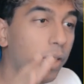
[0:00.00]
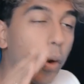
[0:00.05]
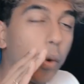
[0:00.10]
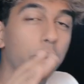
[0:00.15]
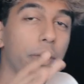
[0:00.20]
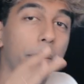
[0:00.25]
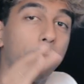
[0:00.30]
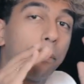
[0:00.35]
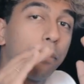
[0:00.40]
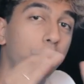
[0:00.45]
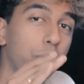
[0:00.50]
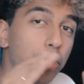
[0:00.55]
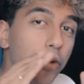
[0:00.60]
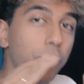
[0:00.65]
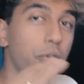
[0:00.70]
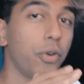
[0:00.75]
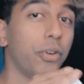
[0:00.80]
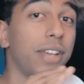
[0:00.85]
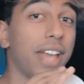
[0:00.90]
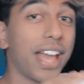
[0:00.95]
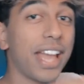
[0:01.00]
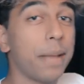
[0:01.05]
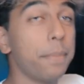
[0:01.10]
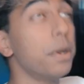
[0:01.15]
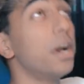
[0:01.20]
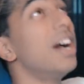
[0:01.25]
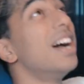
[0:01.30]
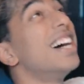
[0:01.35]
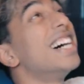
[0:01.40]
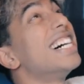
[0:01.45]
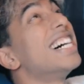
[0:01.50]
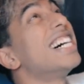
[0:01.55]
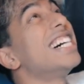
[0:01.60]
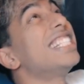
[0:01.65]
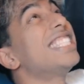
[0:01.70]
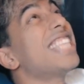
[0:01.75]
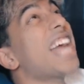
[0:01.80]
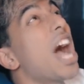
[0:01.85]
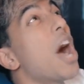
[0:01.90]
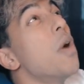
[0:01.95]
That will improve your game
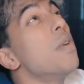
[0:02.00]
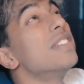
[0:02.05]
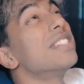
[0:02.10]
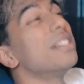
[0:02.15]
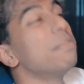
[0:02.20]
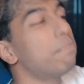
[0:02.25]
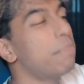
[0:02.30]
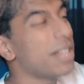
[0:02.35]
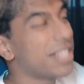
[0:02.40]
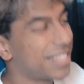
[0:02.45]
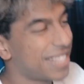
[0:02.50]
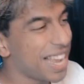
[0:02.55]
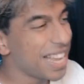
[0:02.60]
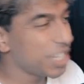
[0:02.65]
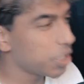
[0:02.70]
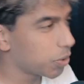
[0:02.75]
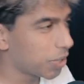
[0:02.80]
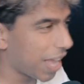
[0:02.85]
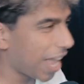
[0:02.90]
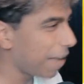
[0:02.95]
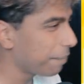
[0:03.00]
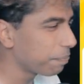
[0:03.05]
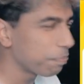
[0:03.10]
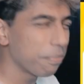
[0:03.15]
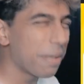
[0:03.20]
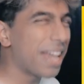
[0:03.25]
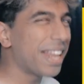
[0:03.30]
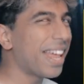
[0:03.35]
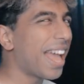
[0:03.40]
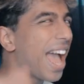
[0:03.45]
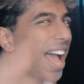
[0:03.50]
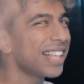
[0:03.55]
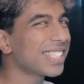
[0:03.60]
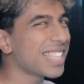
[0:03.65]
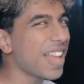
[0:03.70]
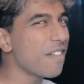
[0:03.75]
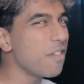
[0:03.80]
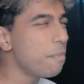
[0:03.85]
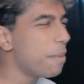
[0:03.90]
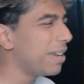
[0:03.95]
a thousand percent, okay? Man,
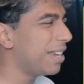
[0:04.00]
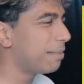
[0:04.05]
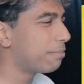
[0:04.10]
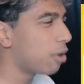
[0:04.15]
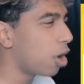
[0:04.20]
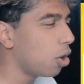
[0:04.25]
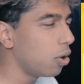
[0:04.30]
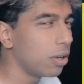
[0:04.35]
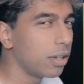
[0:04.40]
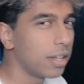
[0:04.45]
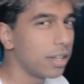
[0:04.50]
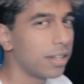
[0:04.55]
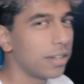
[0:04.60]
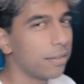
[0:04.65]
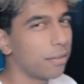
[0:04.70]
ask everybody, bro.